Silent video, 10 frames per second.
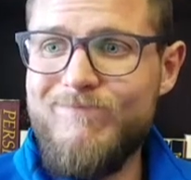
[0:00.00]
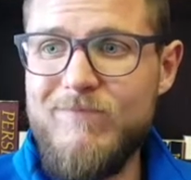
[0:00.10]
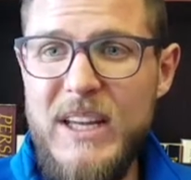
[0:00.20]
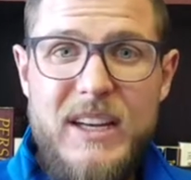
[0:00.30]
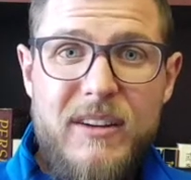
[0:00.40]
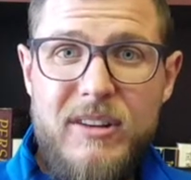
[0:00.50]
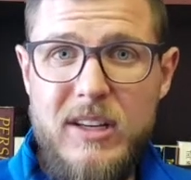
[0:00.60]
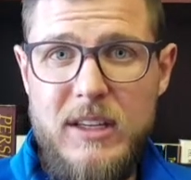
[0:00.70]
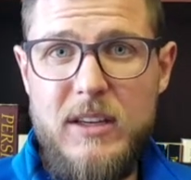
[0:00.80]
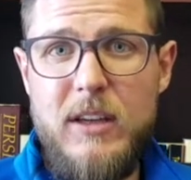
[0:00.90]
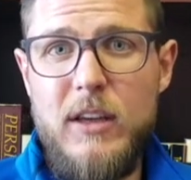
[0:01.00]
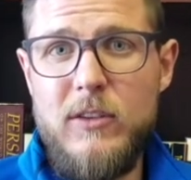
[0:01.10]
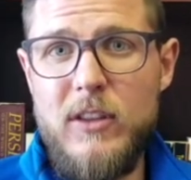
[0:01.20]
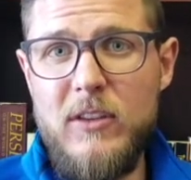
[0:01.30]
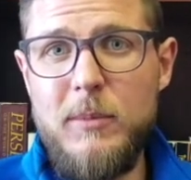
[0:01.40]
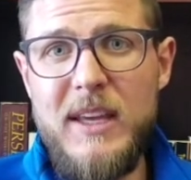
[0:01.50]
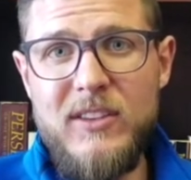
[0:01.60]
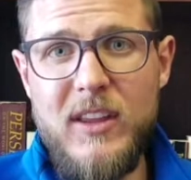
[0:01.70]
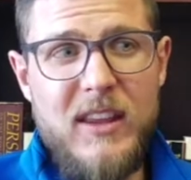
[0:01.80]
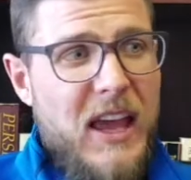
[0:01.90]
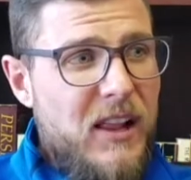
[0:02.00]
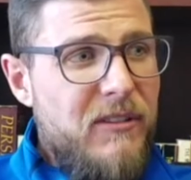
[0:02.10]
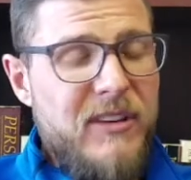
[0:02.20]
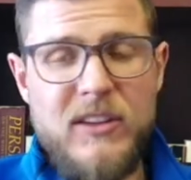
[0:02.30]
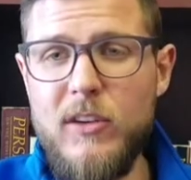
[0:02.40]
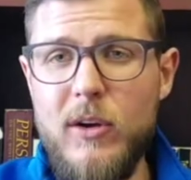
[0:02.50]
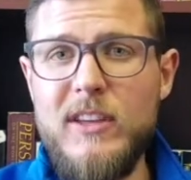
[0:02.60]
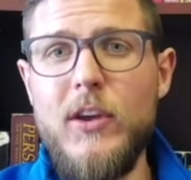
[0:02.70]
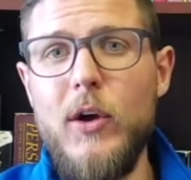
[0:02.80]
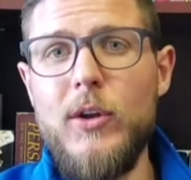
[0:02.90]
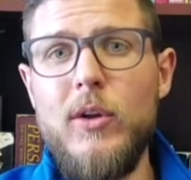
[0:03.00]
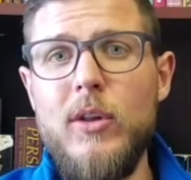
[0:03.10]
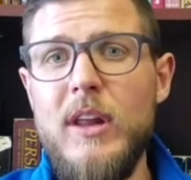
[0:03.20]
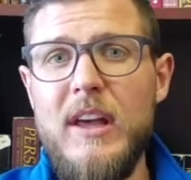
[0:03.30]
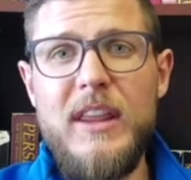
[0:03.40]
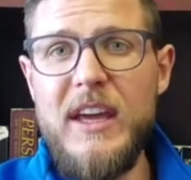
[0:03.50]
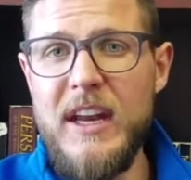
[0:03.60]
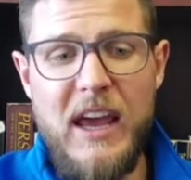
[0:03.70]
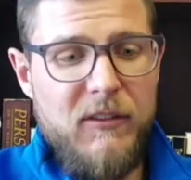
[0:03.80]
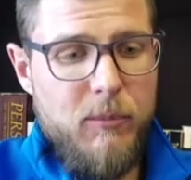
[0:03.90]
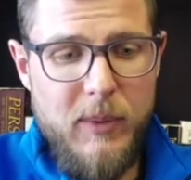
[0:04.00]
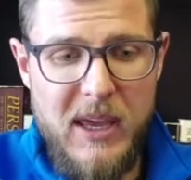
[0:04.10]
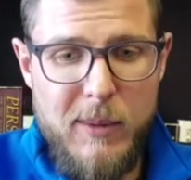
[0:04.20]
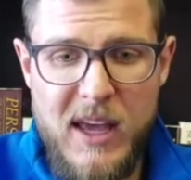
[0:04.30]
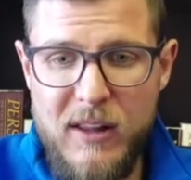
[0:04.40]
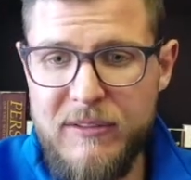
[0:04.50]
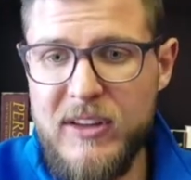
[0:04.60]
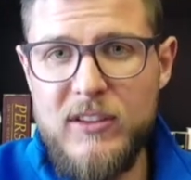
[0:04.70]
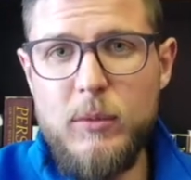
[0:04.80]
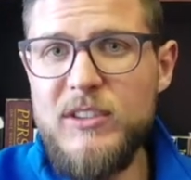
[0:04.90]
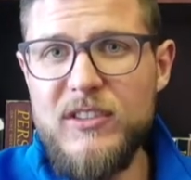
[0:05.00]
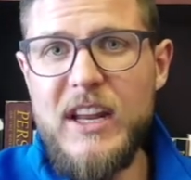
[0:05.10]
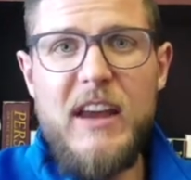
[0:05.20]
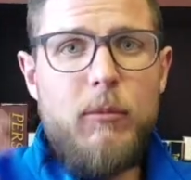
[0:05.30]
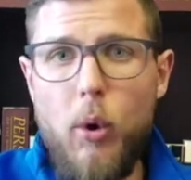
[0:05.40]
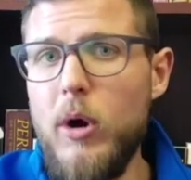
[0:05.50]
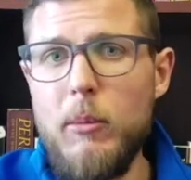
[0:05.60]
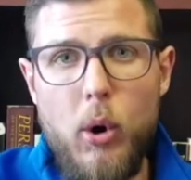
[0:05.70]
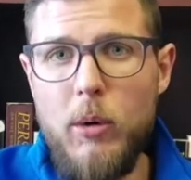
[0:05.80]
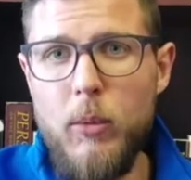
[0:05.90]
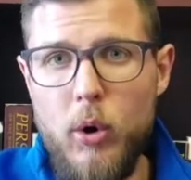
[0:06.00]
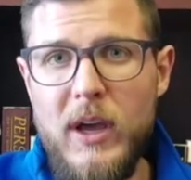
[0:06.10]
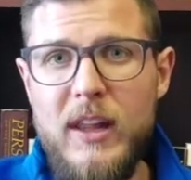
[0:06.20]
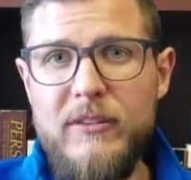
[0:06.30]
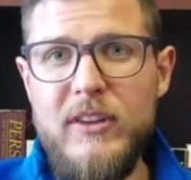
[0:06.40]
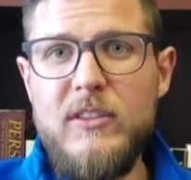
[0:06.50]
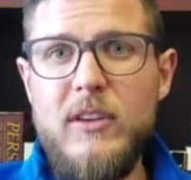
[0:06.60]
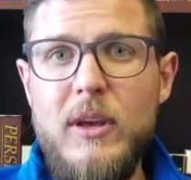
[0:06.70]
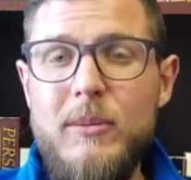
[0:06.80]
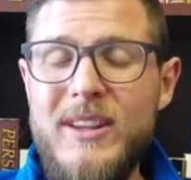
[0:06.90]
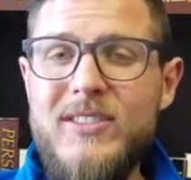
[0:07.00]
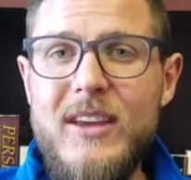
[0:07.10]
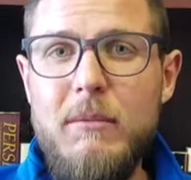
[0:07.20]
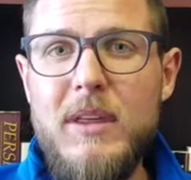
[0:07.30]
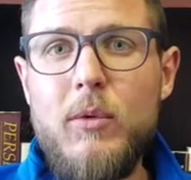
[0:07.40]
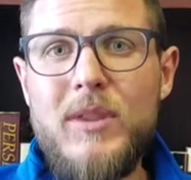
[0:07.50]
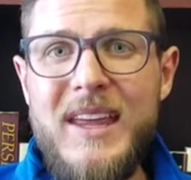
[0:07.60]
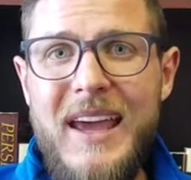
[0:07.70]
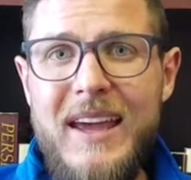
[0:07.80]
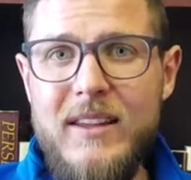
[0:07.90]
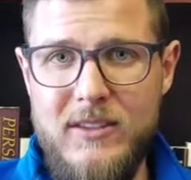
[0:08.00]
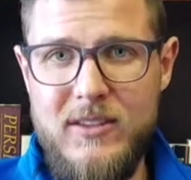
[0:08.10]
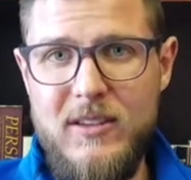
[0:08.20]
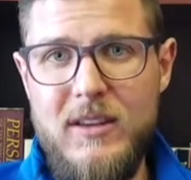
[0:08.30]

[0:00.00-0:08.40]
indefinitely. So this means that the elephants are eternal. They're going to have baby elephants, and we're just going to have more and more and more elephants. But the same thing with the ants.